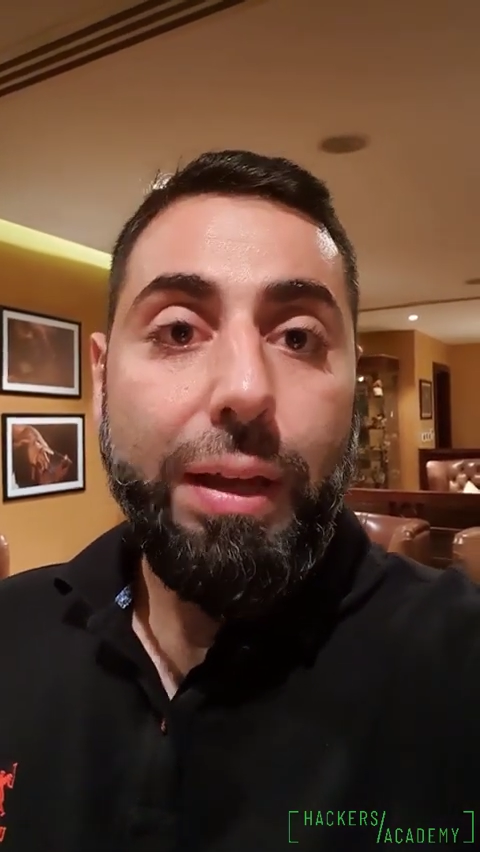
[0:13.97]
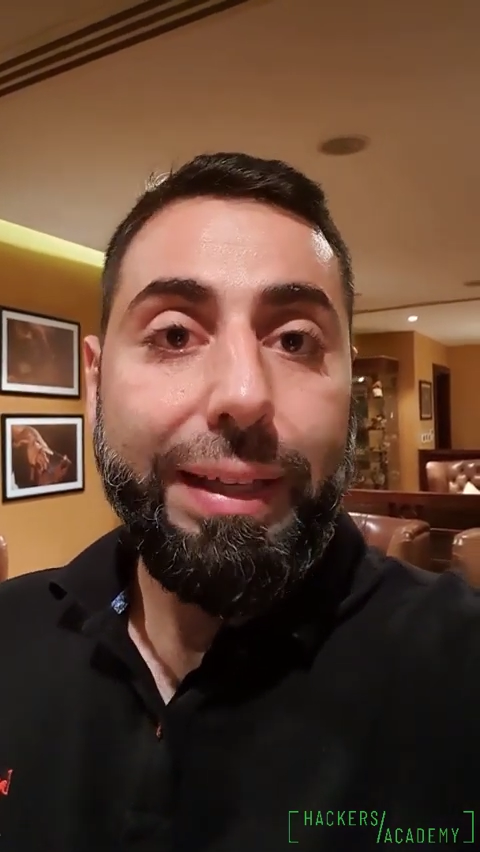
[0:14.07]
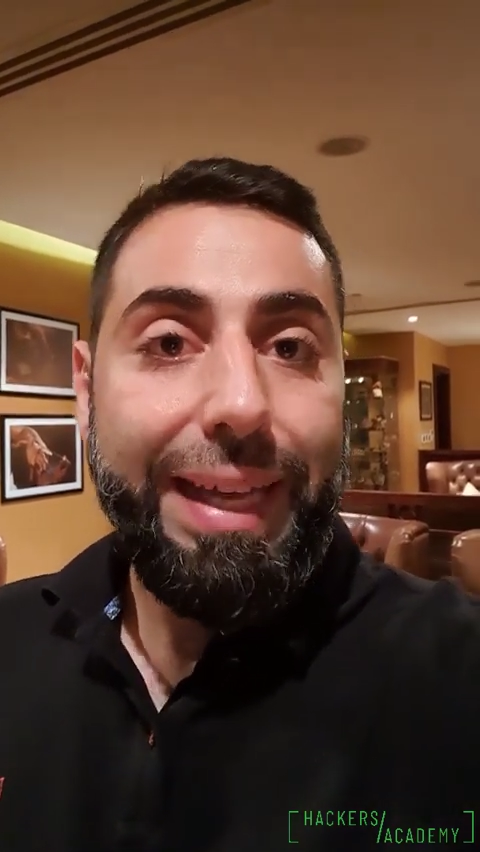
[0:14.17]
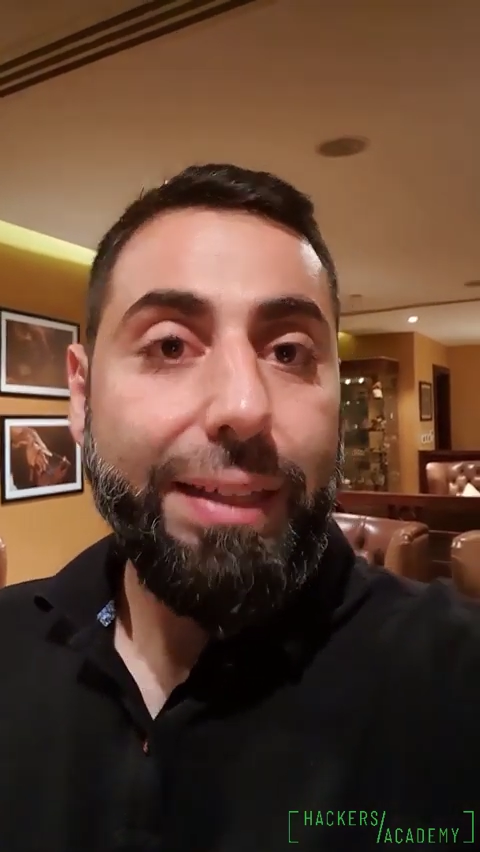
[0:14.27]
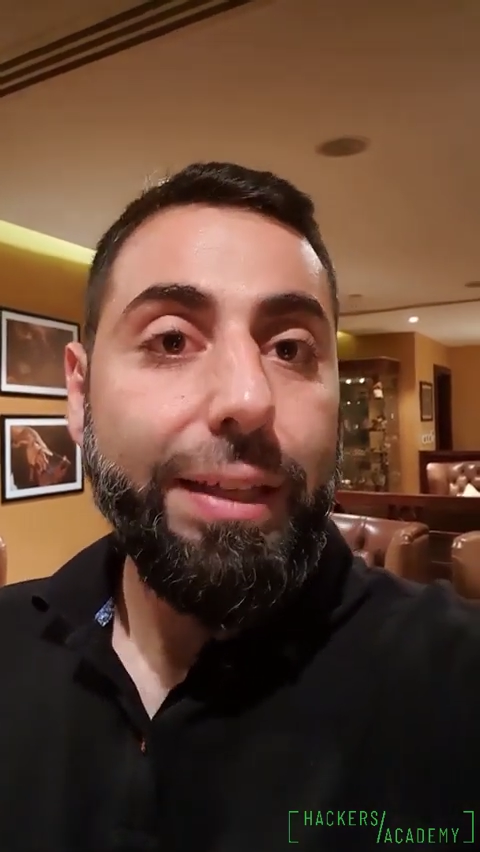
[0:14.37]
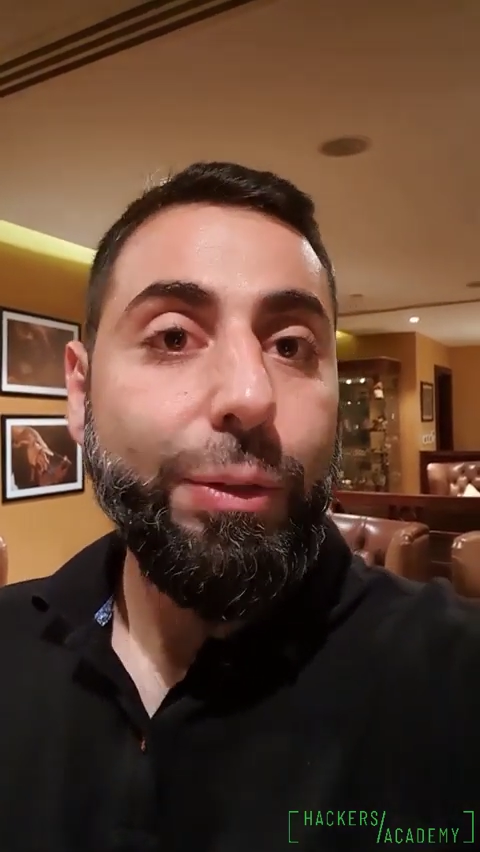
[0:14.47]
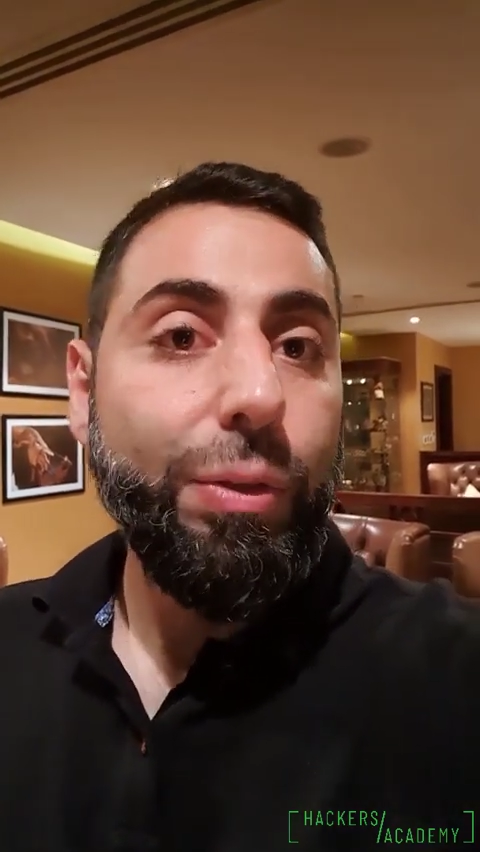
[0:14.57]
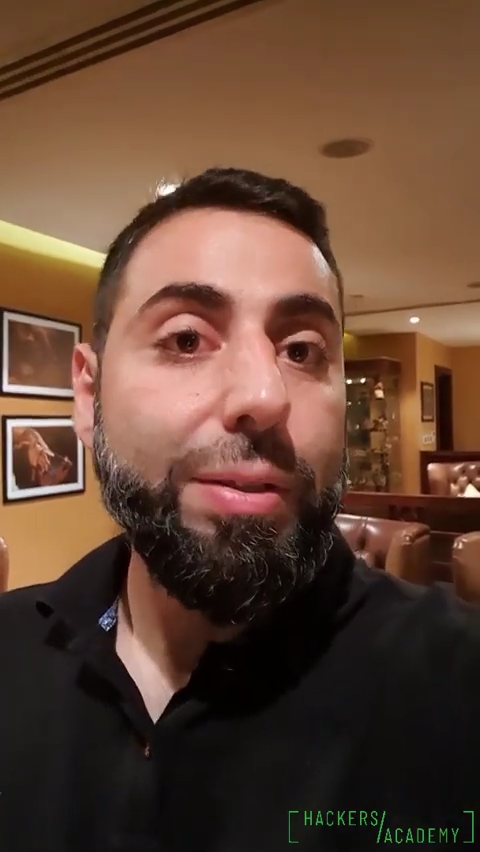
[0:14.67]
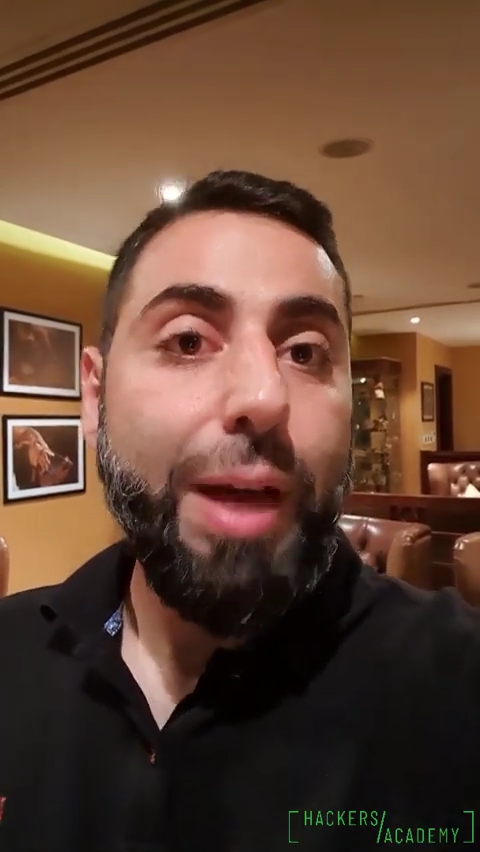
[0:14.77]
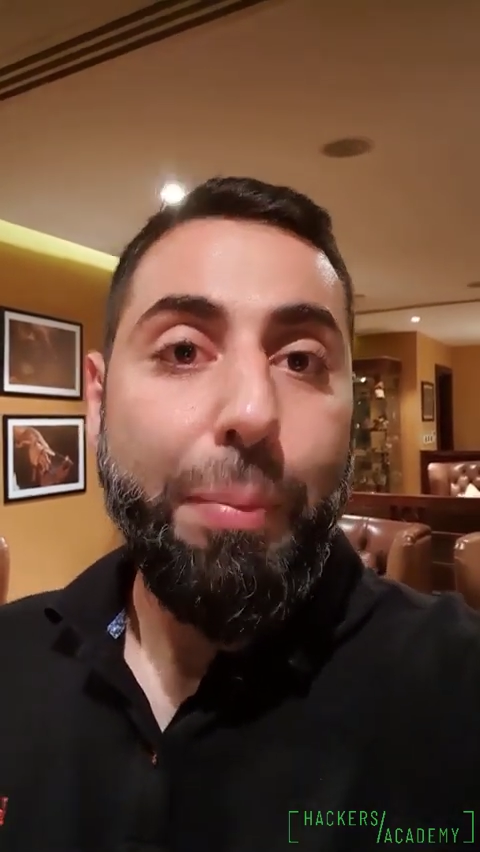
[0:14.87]
get into
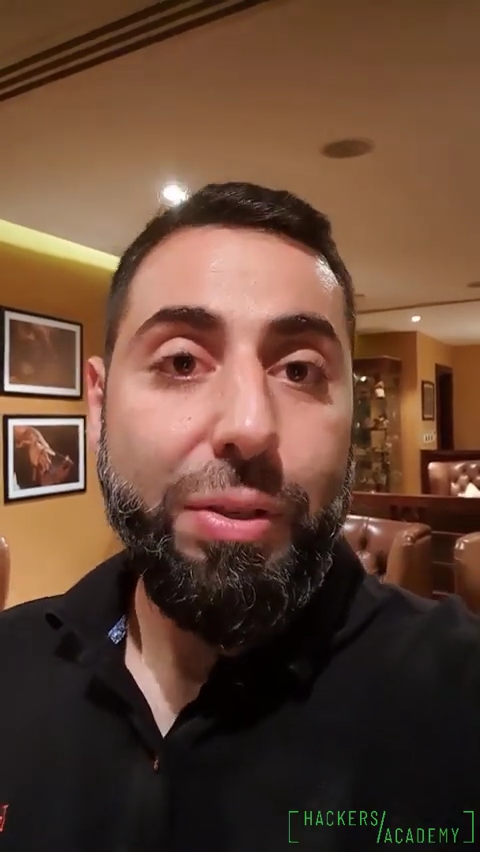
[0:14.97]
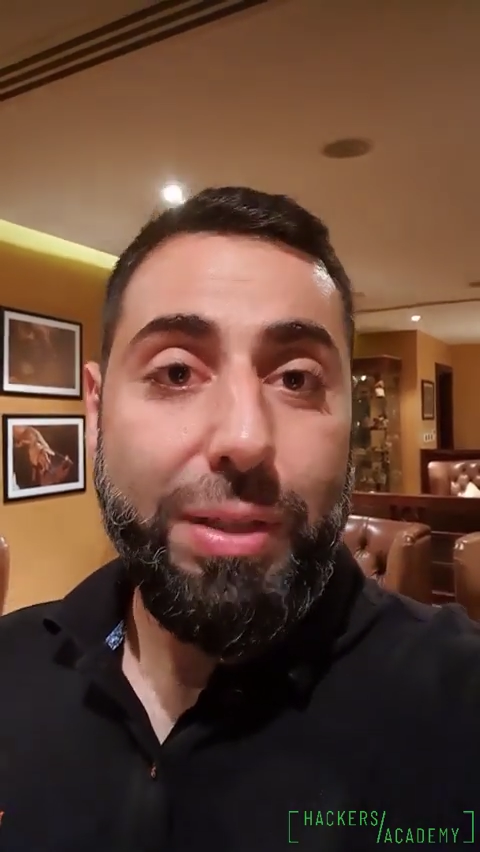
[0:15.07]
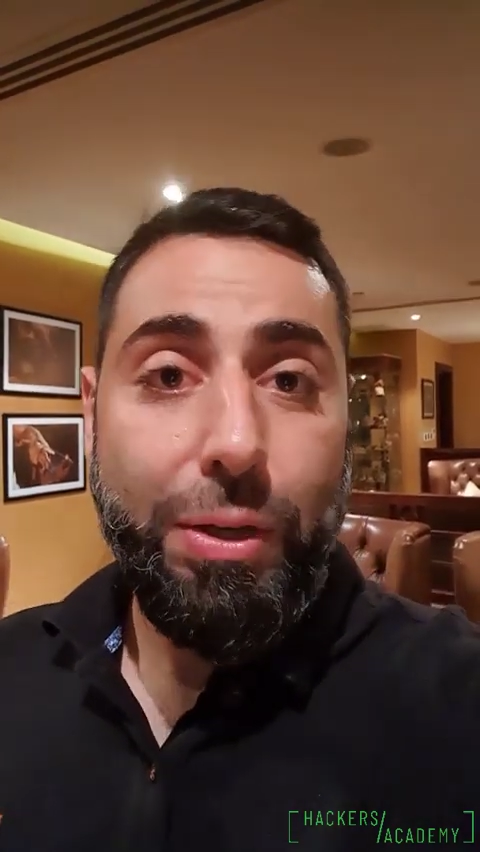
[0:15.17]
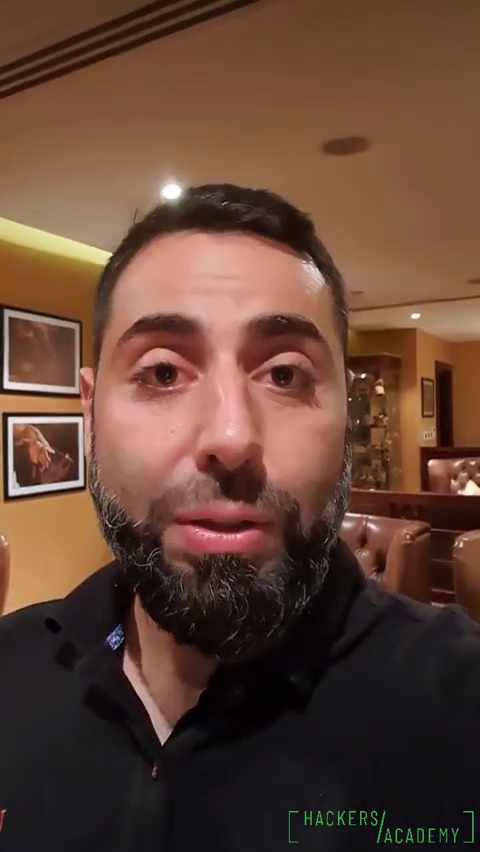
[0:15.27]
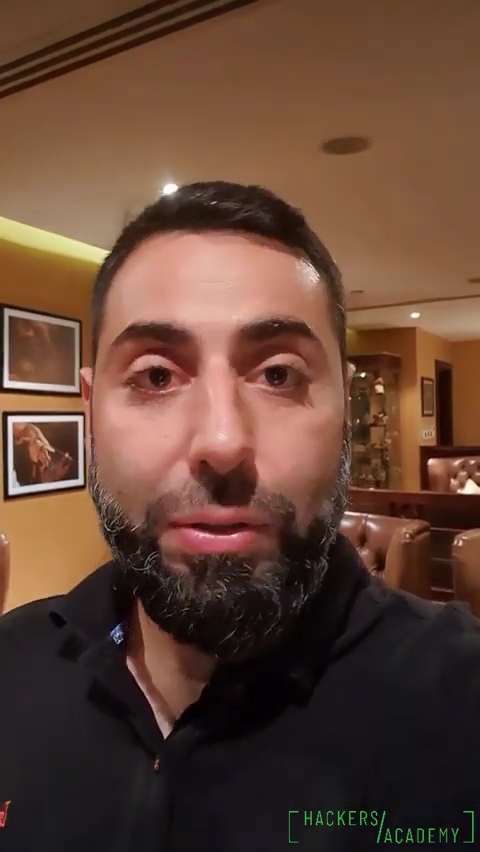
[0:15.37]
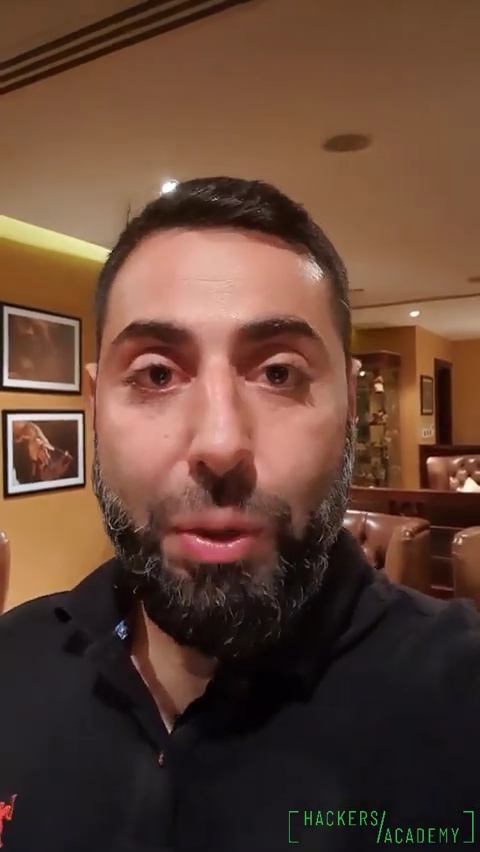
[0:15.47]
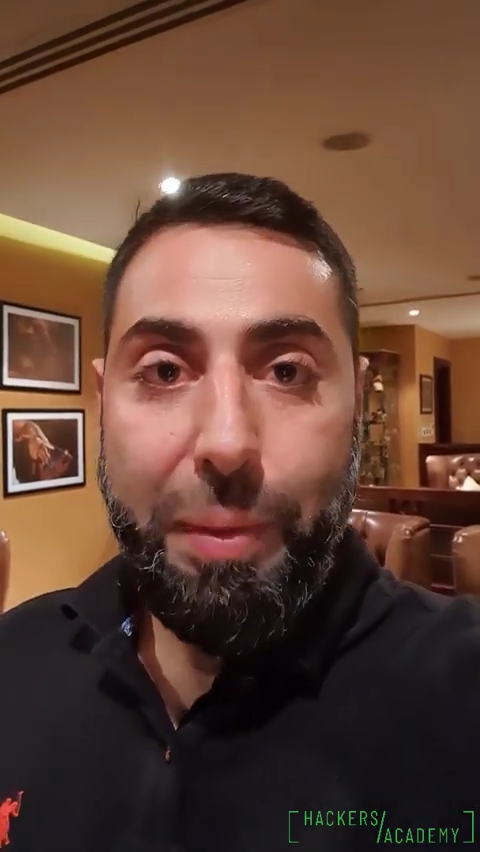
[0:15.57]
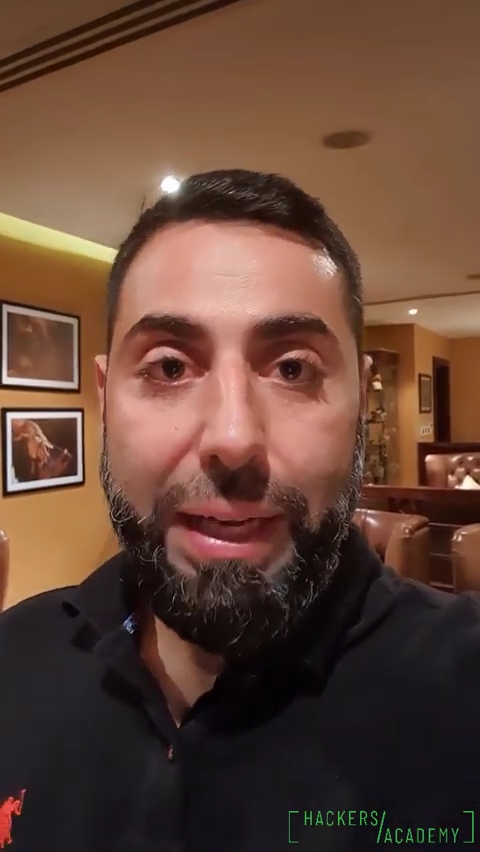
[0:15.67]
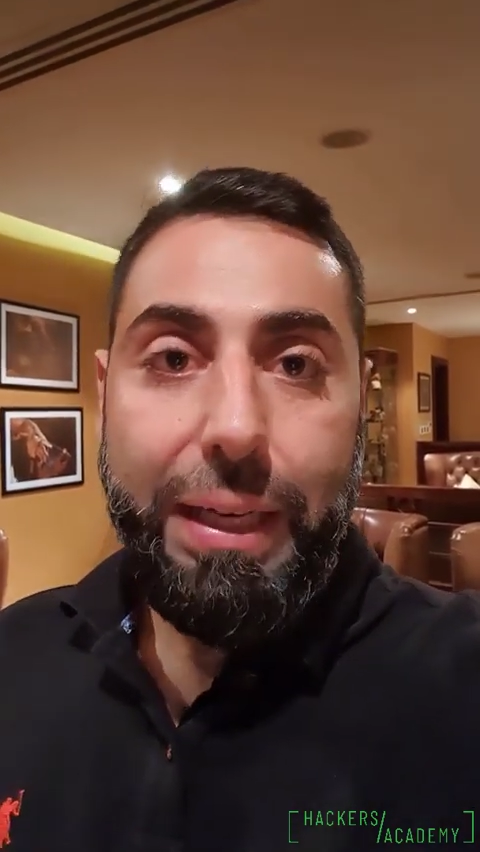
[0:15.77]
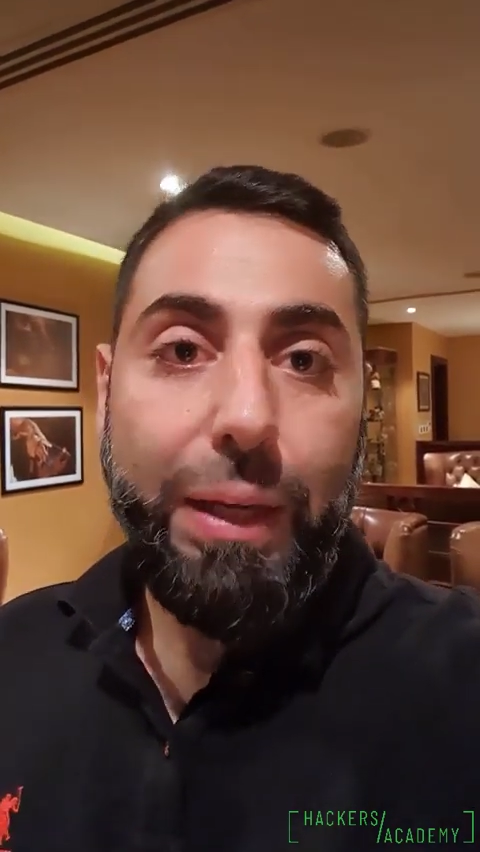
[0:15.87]
the cybersecurity
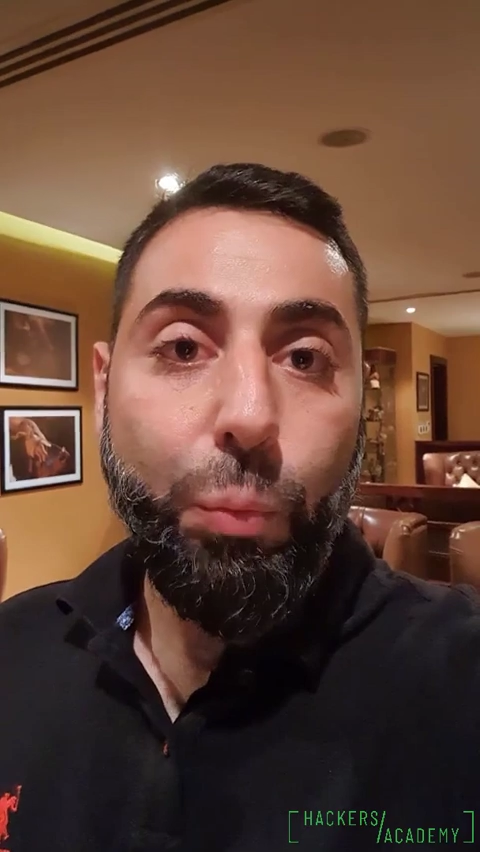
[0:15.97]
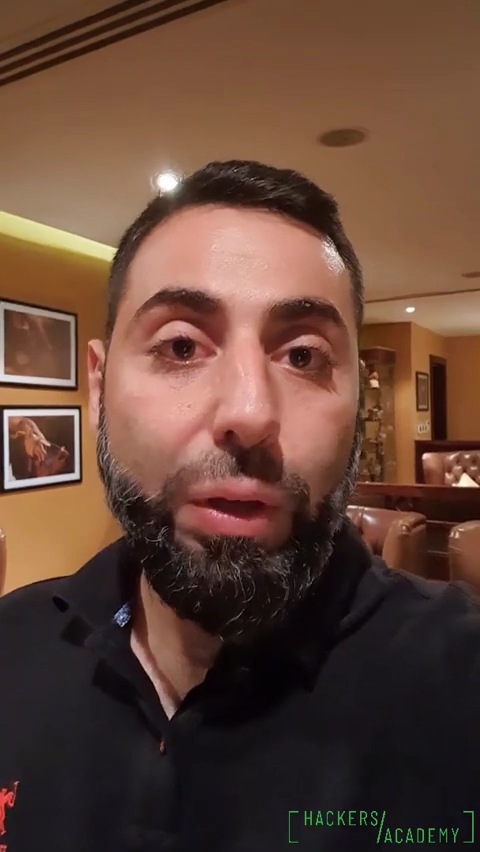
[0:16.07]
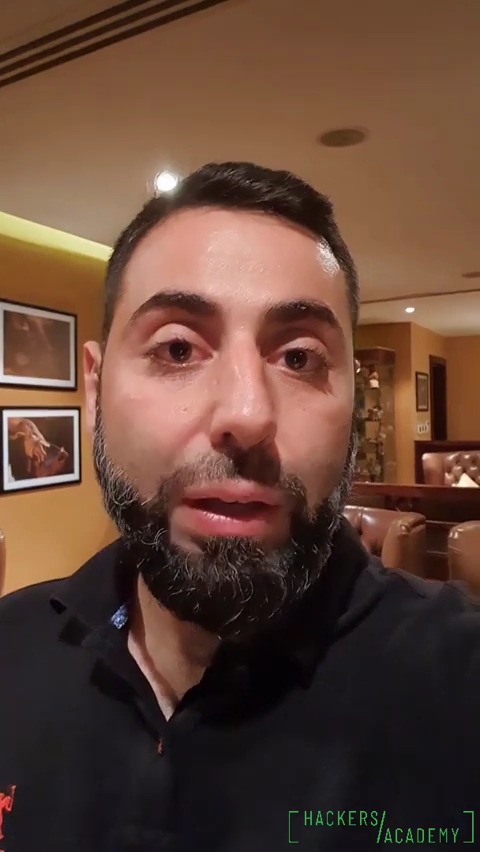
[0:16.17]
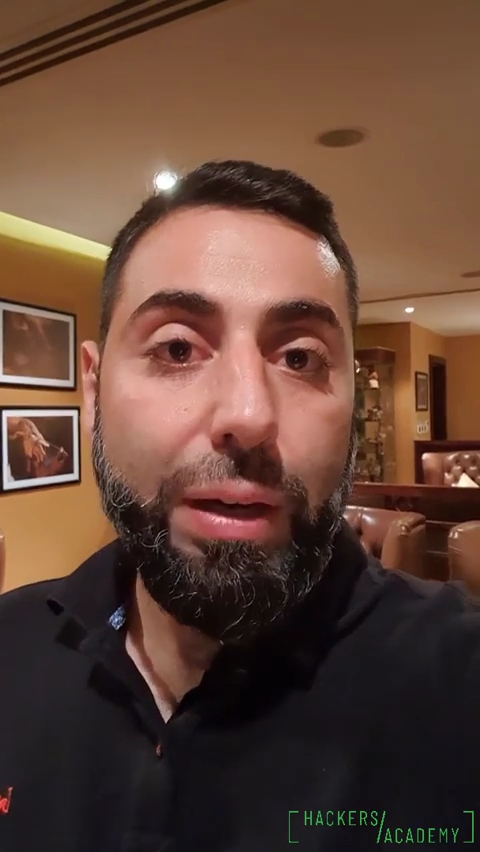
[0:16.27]
domain and what